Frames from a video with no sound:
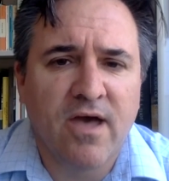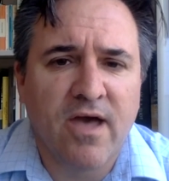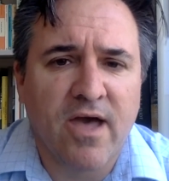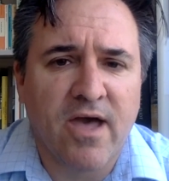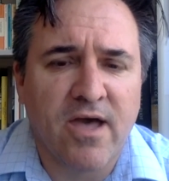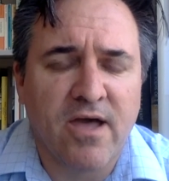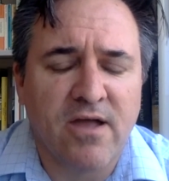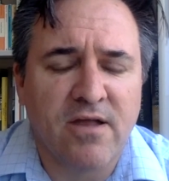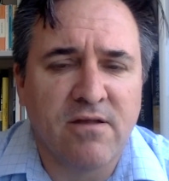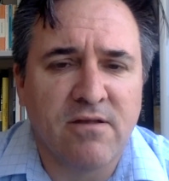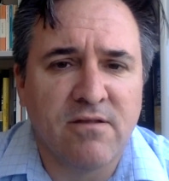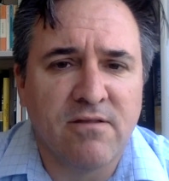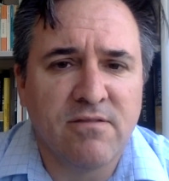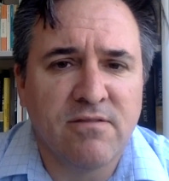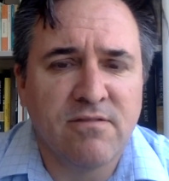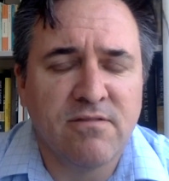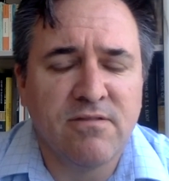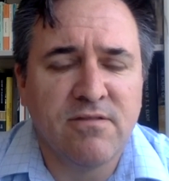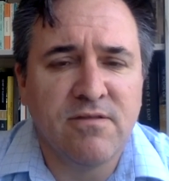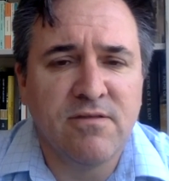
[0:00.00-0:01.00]
and
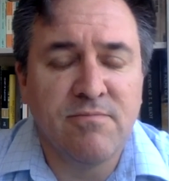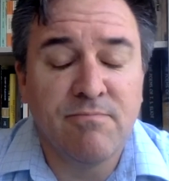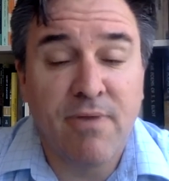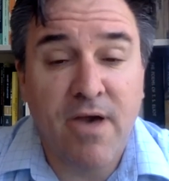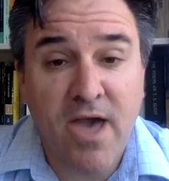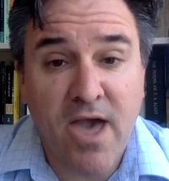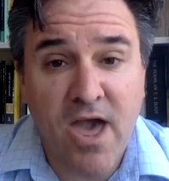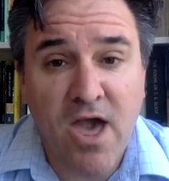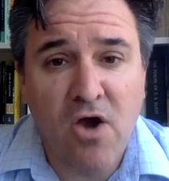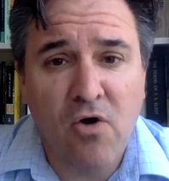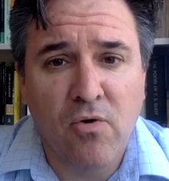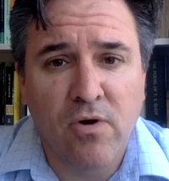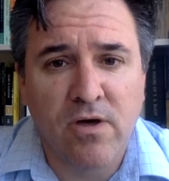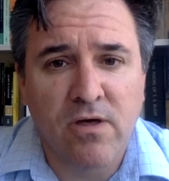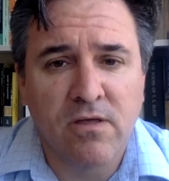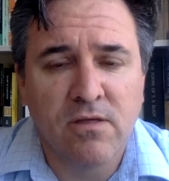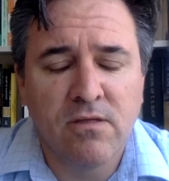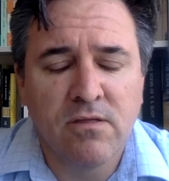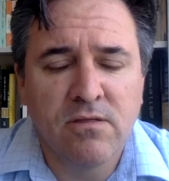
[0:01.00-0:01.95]
the power